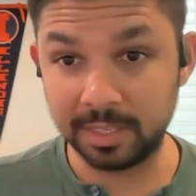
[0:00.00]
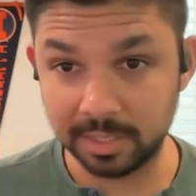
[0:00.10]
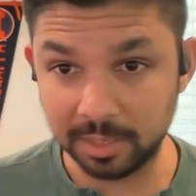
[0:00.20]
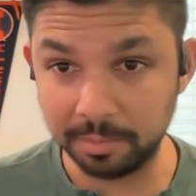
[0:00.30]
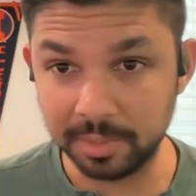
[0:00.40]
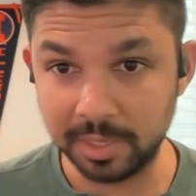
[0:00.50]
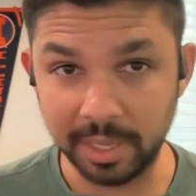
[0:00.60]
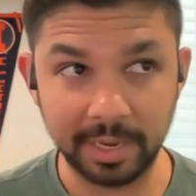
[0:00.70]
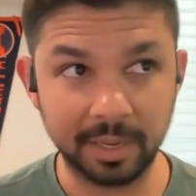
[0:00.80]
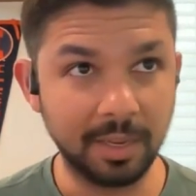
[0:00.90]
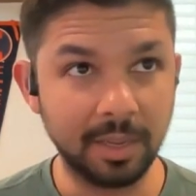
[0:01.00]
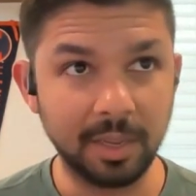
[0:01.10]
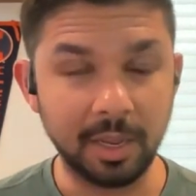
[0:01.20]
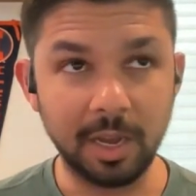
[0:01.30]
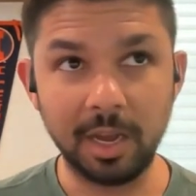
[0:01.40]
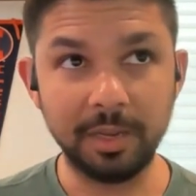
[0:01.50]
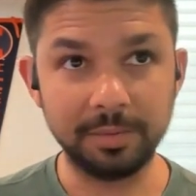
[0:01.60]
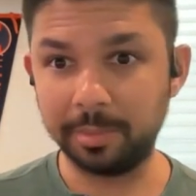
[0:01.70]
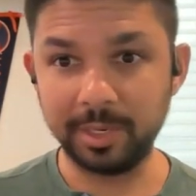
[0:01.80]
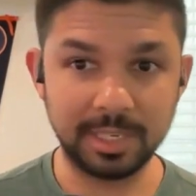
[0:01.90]
systems, like uh,
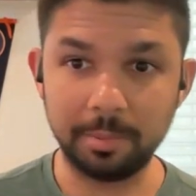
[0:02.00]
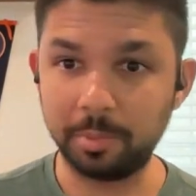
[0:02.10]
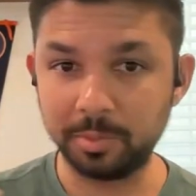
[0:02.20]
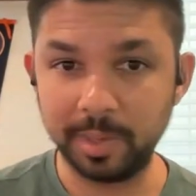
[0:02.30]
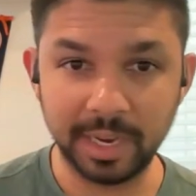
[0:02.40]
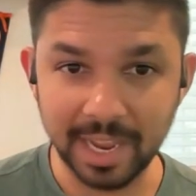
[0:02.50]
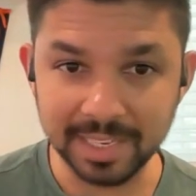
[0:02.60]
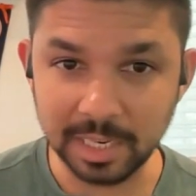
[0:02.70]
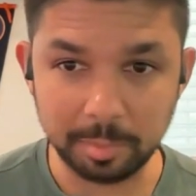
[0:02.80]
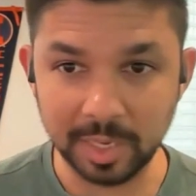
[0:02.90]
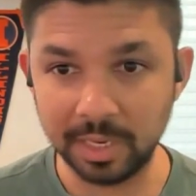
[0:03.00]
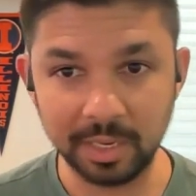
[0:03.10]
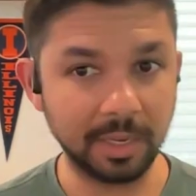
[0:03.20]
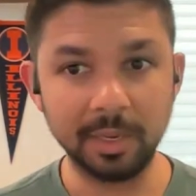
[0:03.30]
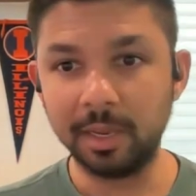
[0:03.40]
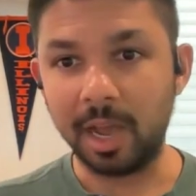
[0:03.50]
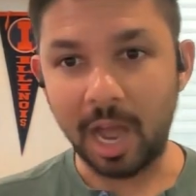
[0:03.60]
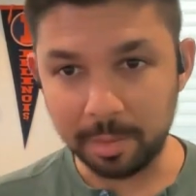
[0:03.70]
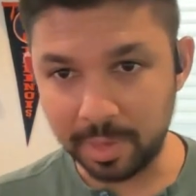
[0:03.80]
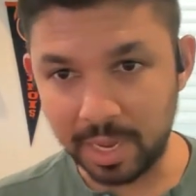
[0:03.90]
some examples being SAP,
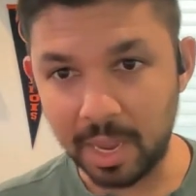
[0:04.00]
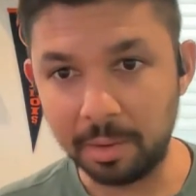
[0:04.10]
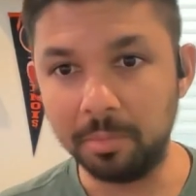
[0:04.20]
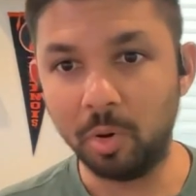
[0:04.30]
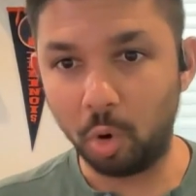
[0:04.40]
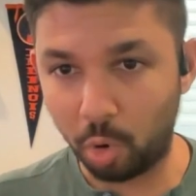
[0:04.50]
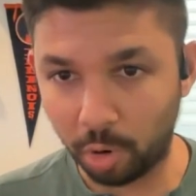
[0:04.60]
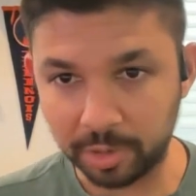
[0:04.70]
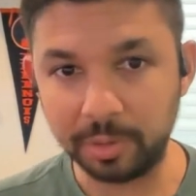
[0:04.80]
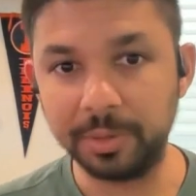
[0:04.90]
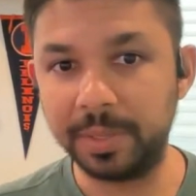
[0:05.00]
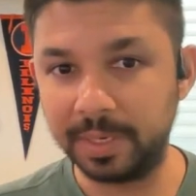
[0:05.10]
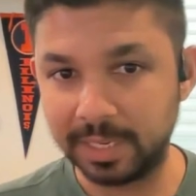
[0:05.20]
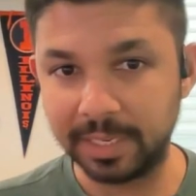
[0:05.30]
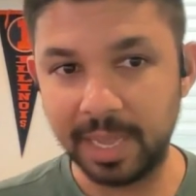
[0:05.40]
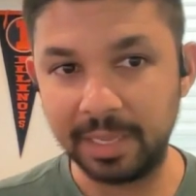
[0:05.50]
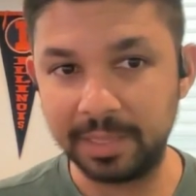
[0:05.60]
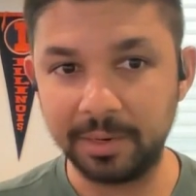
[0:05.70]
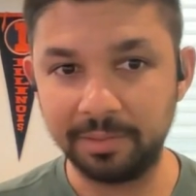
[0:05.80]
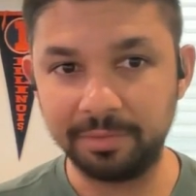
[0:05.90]
IBM, Oracle, things like that
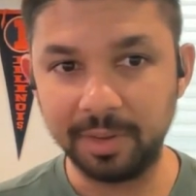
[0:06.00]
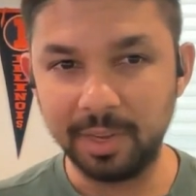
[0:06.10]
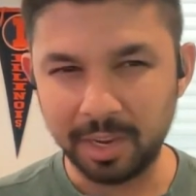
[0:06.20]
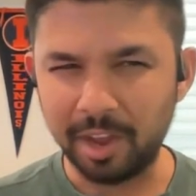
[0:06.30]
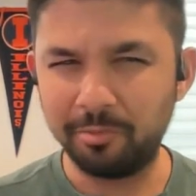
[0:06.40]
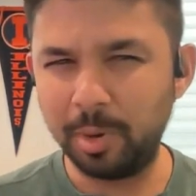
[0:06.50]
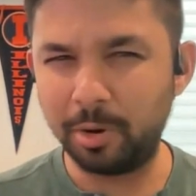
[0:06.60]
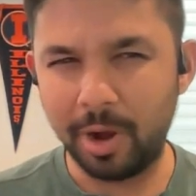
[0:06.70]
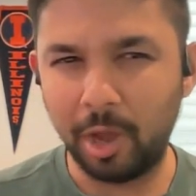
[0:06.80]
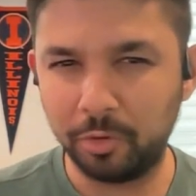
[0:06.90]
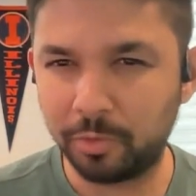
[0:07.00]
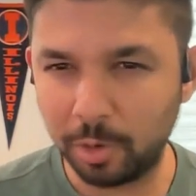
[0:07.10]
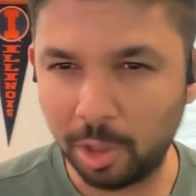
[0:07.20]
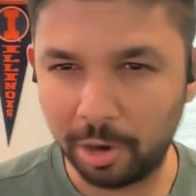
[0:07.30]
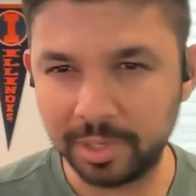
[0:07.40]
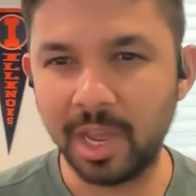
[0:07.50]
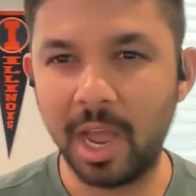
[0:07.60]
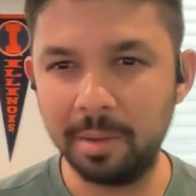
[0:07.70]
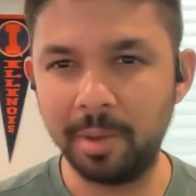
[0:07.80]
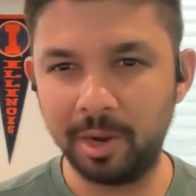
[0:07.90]
that have kind of been around for a long
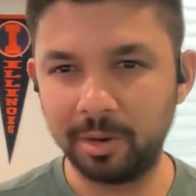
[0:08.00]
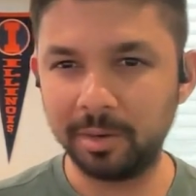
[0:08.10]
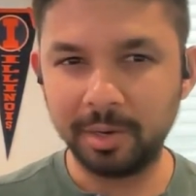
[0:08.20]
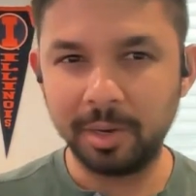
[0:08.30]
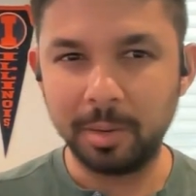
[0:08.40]
time and are